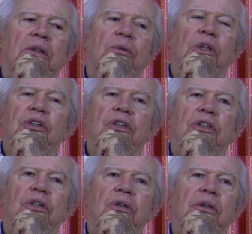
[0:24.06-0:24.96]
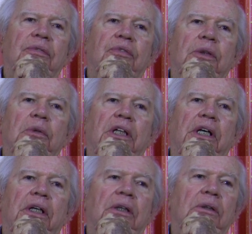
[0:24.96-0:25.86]
what to do if we were
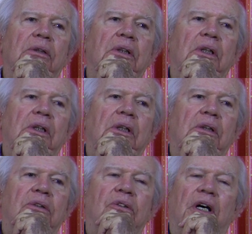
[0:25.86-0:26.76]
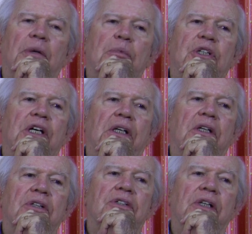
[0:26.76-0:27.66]
hit or try to protect
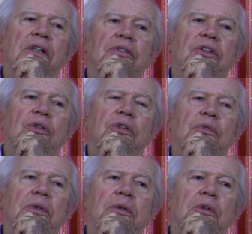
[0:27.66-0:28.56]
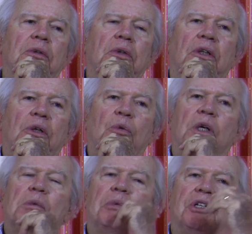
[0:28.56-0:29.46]
ourselves. Of course, we were
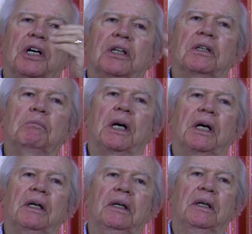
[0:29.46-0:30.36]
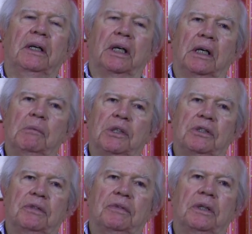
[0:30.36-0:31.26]
well protected by
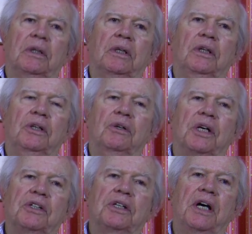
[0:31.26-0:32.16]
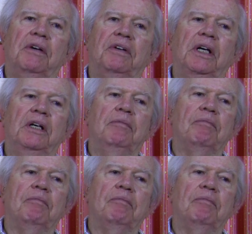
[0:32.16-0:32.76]
elements of the U.S. Navy,